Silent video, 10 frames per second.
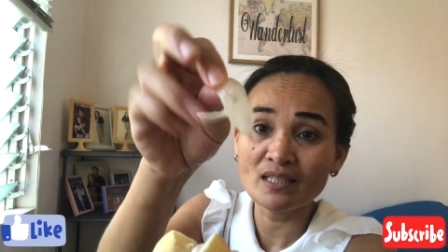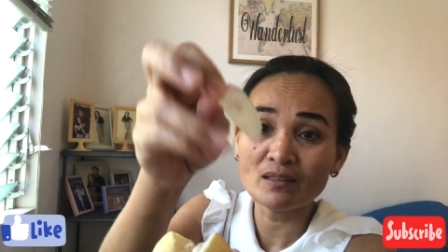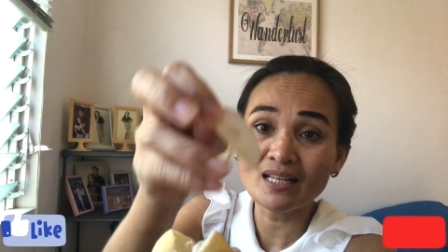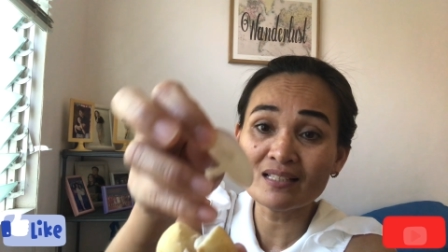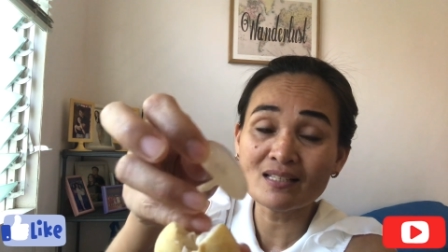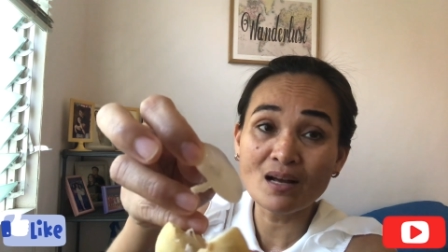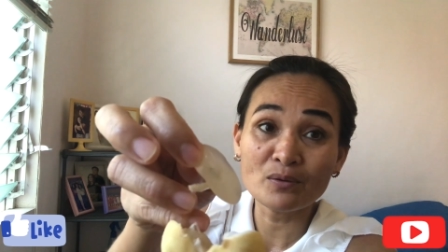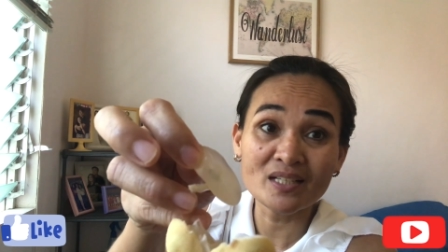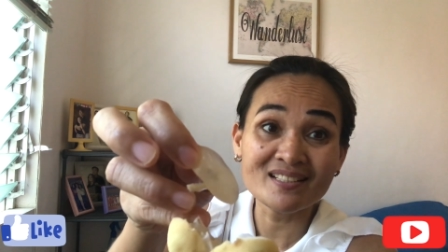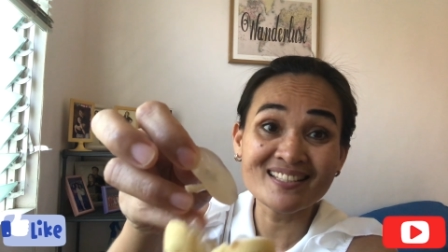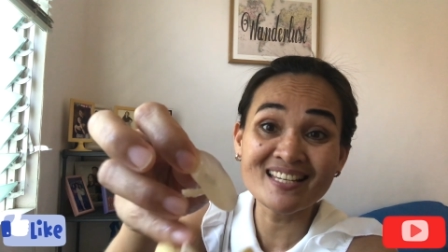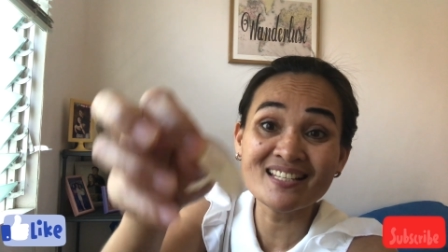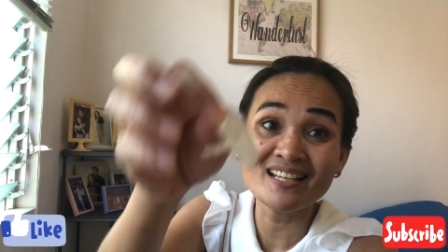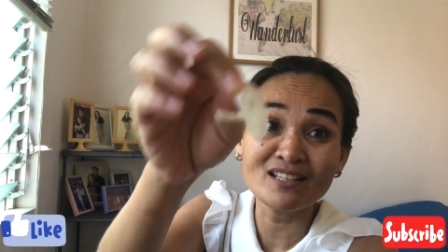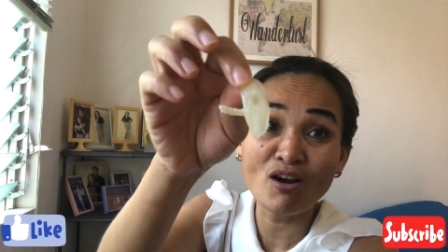that's our
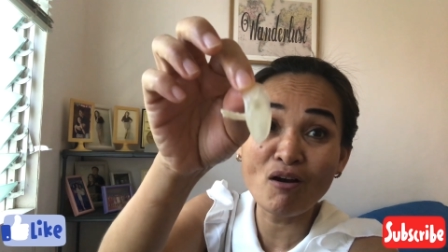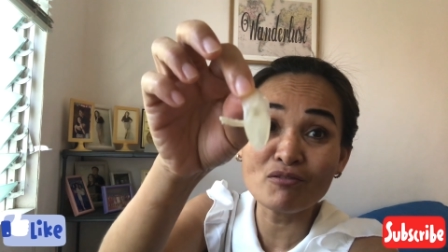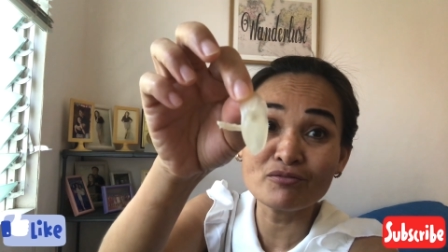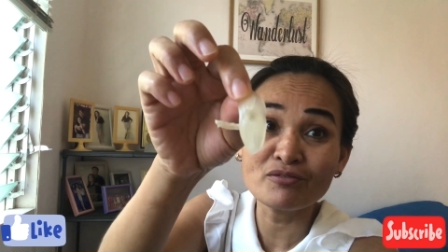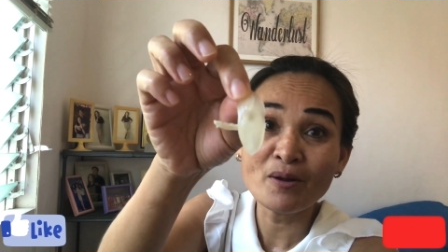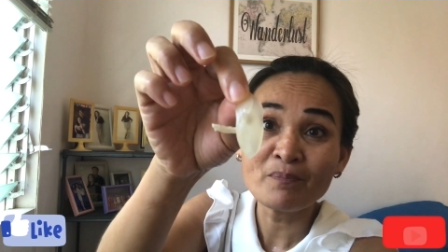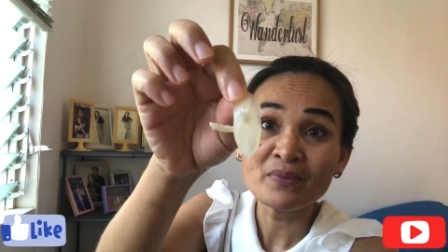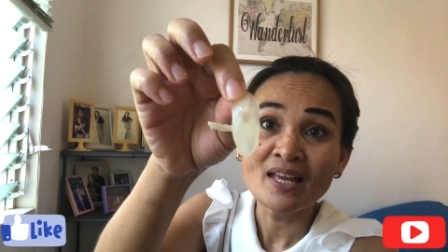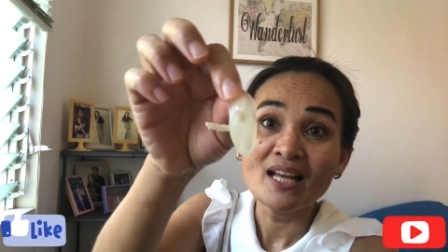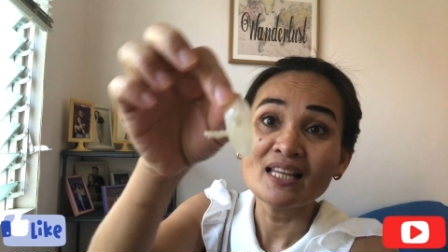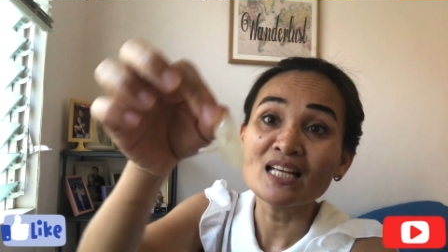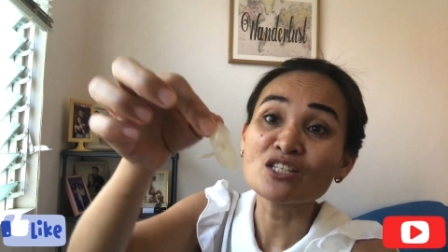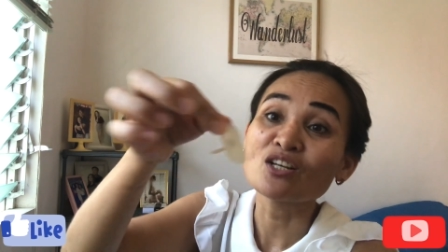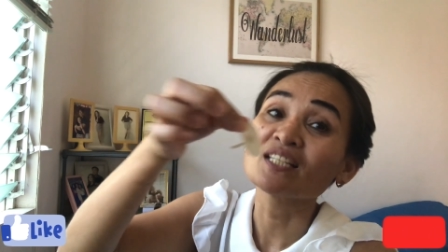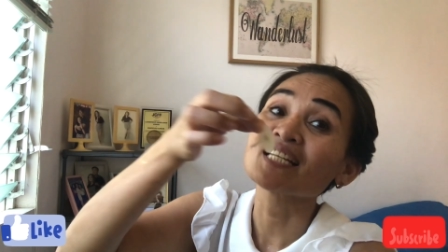season of
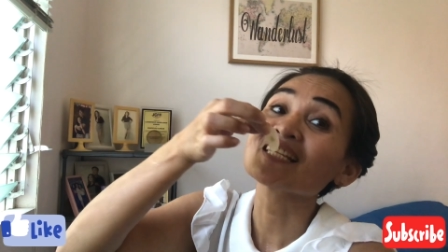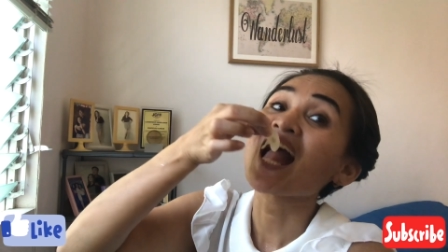lanzones.